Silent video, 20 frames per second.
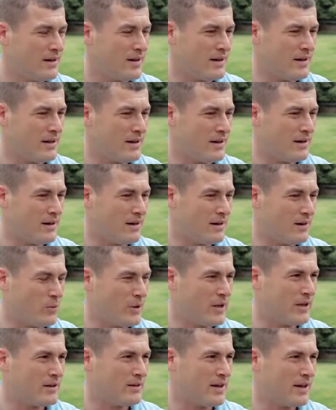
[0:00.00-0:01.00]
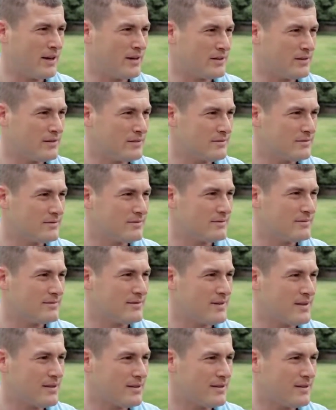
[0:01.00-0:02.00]
And a week later,
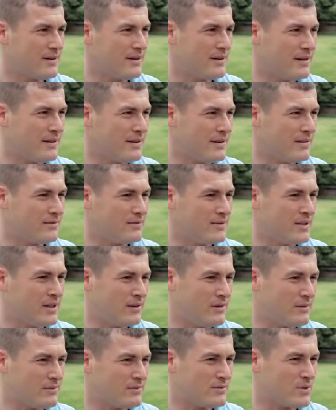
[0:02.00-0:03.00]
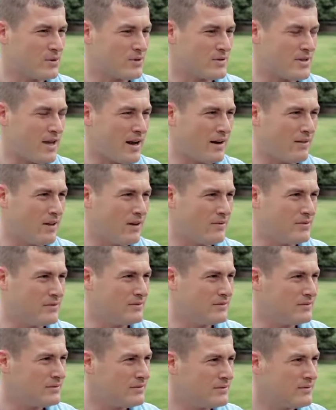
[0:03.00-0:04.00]
of course
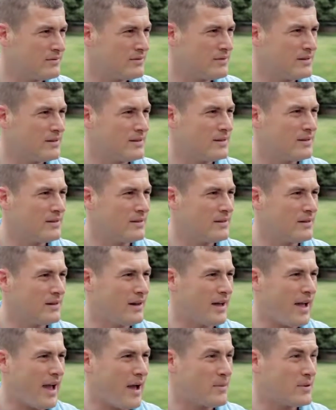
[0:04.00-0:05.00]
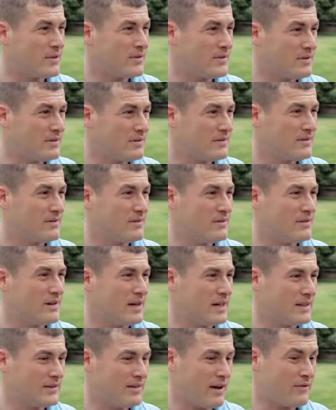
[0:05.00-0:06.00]
9/11 happened
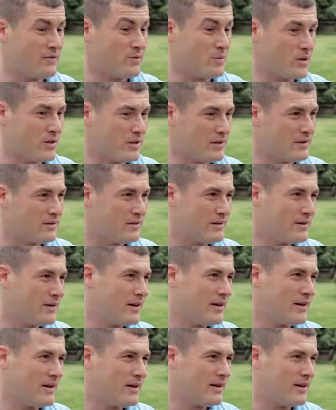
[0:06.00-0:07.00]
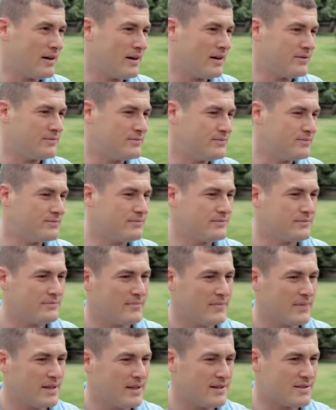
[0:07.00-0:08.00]
to everybody. And
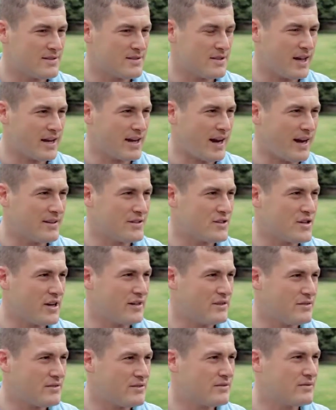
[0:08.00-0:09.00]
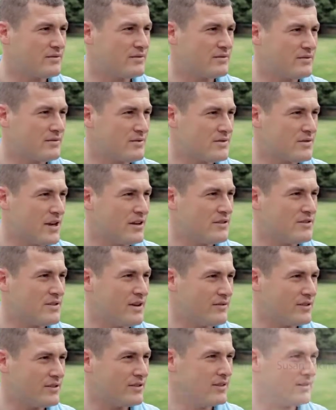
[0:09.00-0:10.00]
so that kind of changed
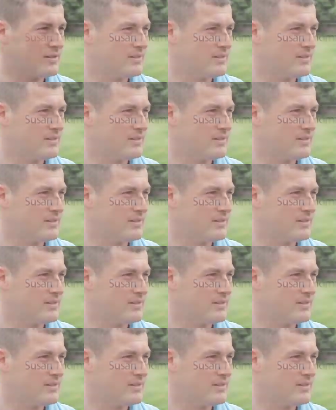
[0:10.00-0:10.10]
everything.